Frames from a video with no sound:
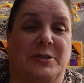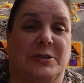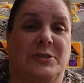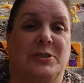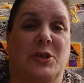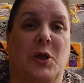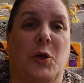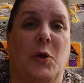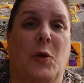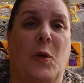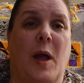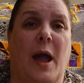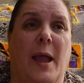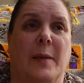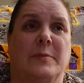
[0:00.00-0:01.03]
So
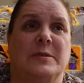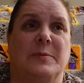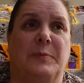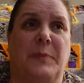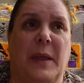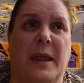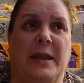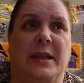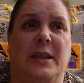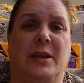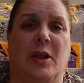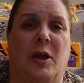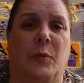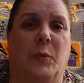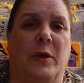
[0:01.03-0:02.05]
I'm debating
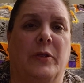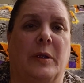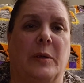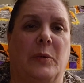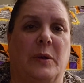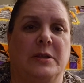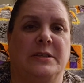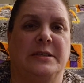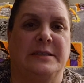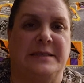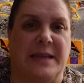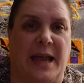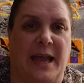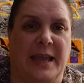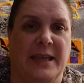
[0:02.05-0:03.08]
on whether I want to
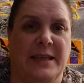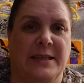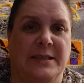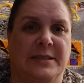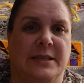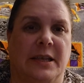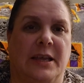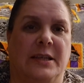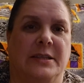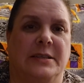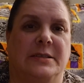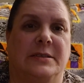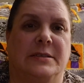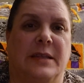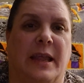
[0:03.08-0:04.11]
dye it
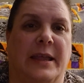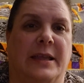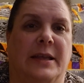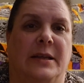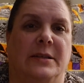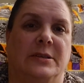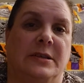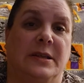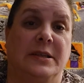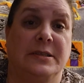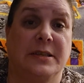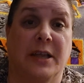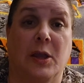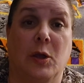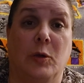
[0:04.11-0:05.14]
like a
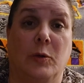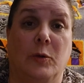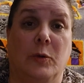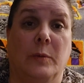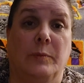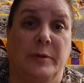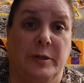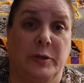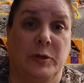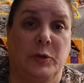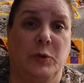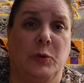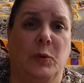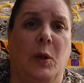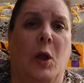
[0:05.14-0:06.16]
indigo
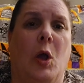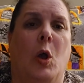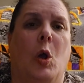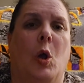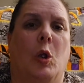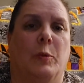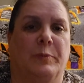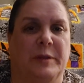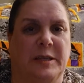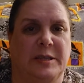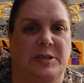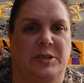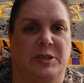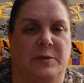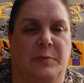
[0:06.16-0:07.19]
blue or
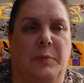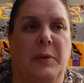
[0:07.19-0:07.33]
bleach it.